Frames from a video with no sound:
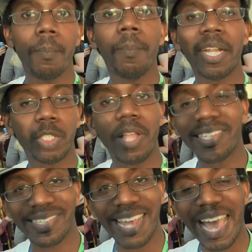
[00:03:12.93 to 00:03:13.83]
much
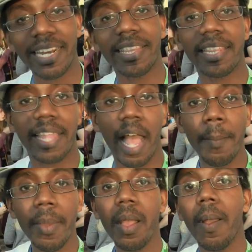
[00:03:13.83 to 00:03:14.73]
less data than
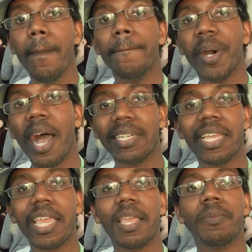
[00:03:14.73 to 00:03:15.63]
them, but
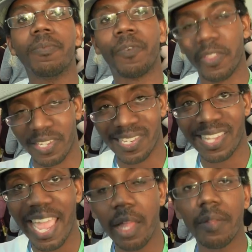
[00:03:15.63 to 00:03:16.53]
for the
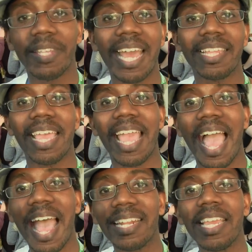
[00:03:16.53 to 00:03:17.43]
scale of data they
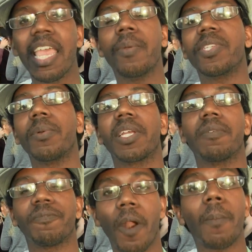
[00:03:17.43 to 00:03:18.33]
had, it was able to
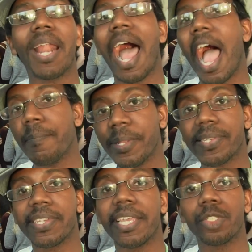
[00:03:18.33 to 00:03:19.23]
confirm what I've been
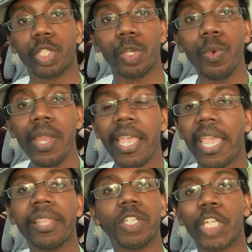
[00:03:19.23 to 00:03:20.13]
seeing too
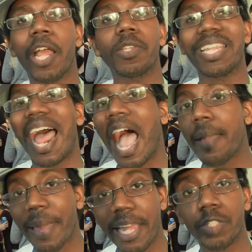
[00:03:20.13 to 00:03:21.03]
in the channels that I
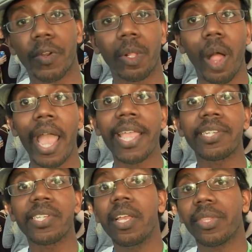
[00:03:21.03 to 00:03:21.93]
manage for
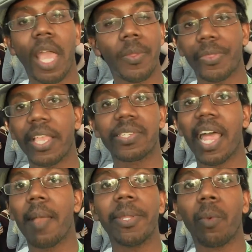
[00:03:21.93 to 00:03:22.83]
clients, the other things
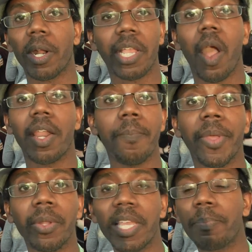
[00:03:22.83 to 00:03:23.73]
that I've been working on and
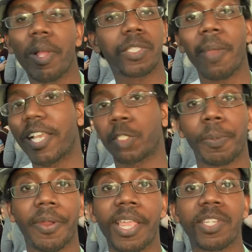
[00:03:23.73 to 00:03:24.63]
building, plus my
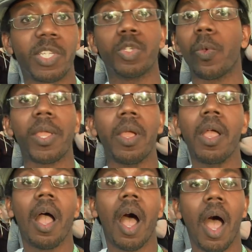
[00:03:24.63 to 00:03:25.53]
experience in doing
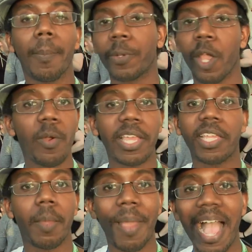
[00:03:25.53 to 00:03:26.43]
uh, coding
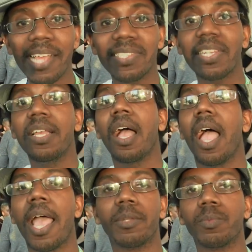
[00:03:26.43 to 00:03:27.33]
in the past
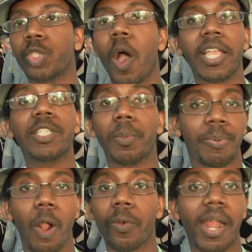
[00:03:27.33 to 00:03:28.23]
and talking to
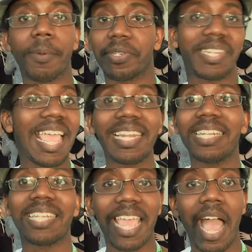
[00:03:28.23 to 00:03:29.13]
programmers day in
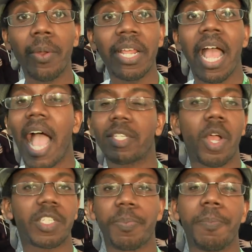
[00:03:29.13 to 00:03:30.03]
and day out. I
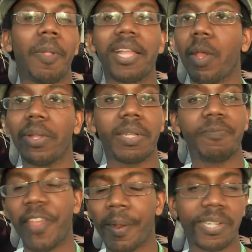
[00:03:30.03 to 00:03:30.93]
talk to people I know in
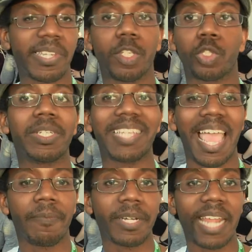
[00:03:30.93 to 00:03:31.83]
various industries
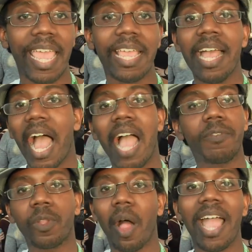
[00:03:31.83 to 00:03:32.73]
every day. I have
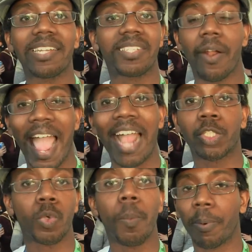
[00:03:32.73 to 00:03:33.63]
clients that are
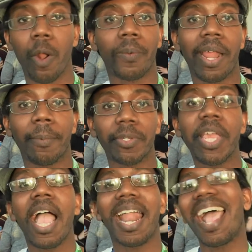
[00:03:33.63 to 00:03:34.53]
actual programmers,
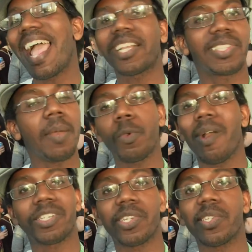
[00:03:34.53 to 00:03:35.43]
and I ask them
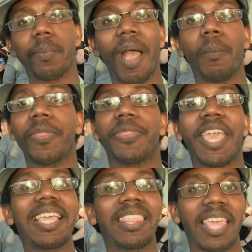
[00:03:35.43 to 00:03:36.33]
questions about what
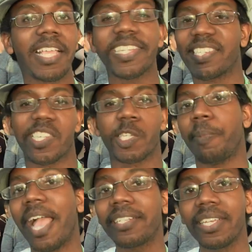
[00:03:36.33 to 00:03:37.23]
they think and
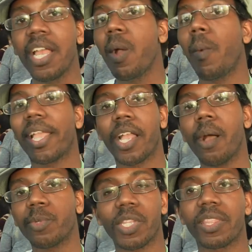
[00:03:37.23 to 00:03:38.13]
suspect when it
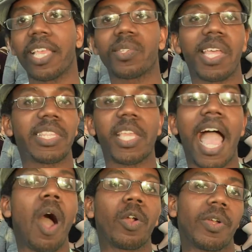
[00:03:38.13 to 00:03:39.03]
comes to things like the
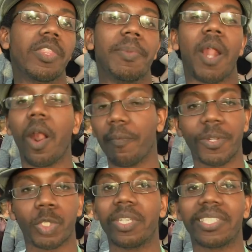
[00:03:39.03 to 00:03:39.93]
algorithm and
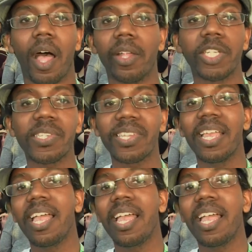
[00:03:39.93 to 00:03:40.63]
artificial intelligence.